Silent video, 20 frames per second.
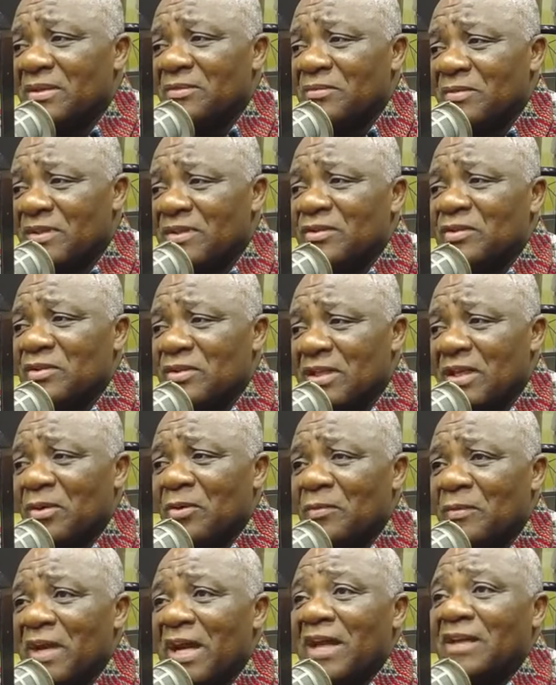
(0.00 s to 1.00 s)
means that
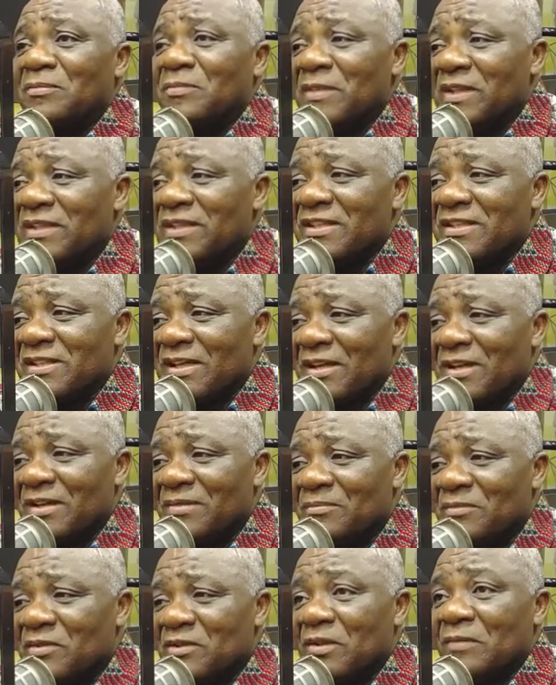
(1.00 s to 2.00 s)
we admit is
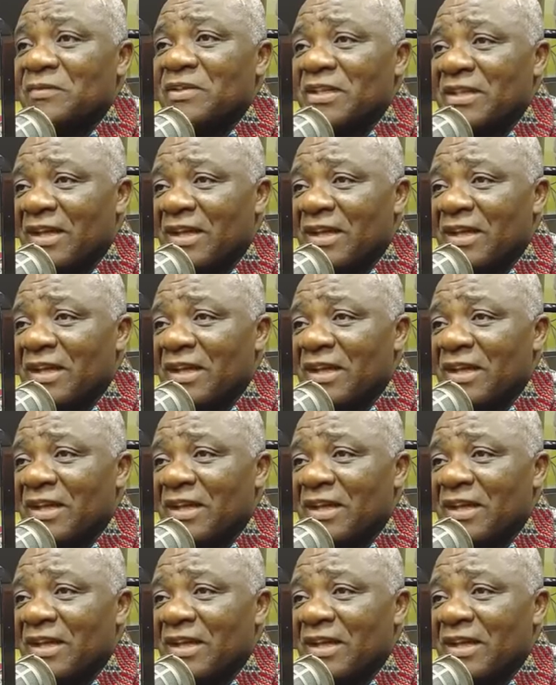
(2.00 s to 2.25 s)
something